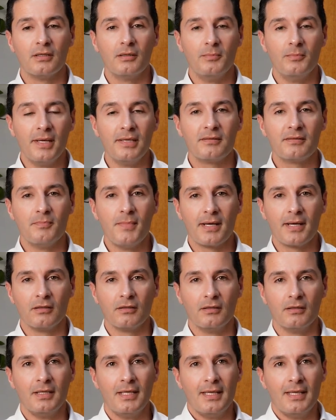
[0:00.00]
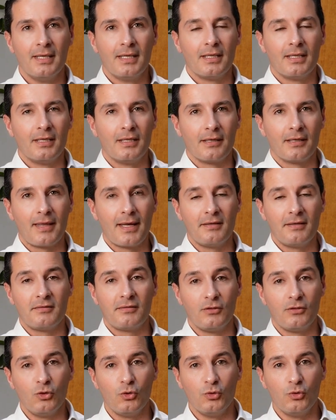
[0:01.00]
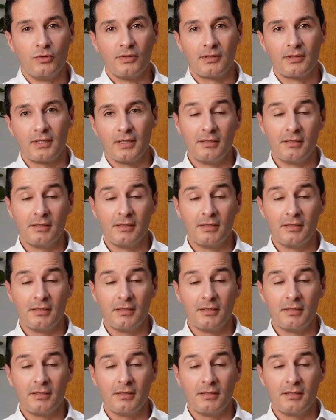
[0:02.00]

base metal that is used